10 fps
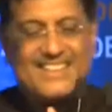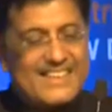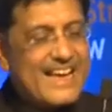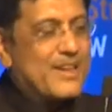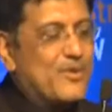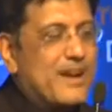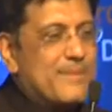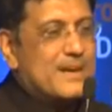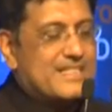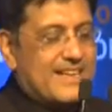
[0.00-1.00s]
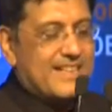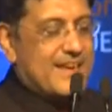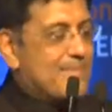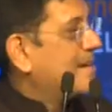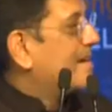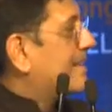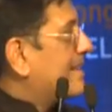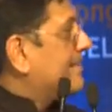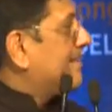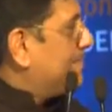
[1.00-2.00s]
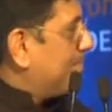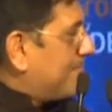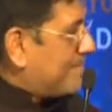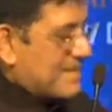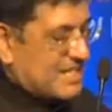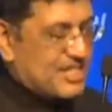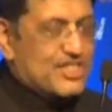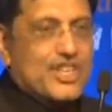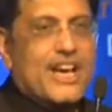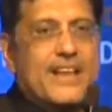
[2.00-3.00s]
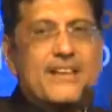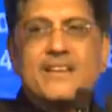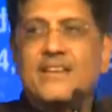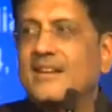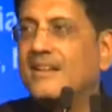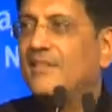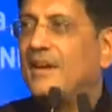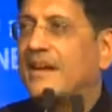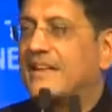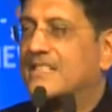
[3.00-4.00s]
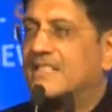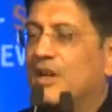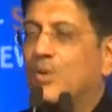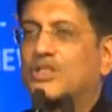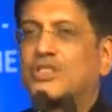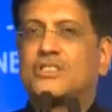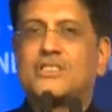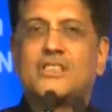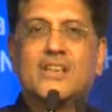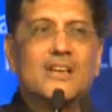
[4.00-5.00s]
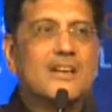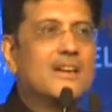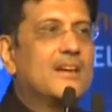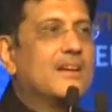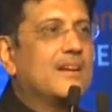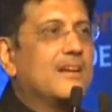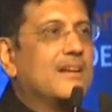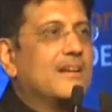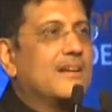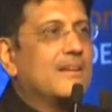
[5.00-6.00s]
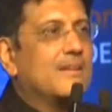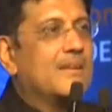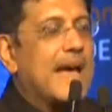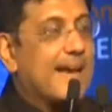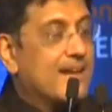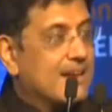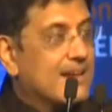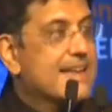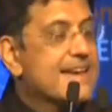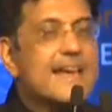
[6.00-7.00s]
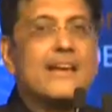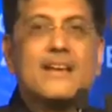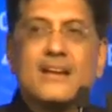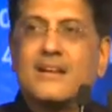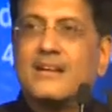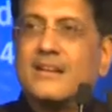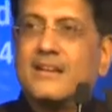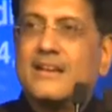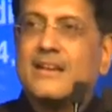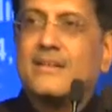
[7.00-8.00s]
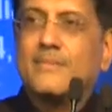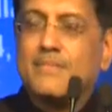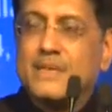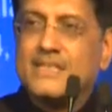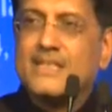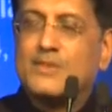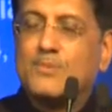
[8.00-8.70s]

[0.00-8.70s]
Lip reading: Thank you very much, Ketambar, Mr. Jain, a very distinguished and leading business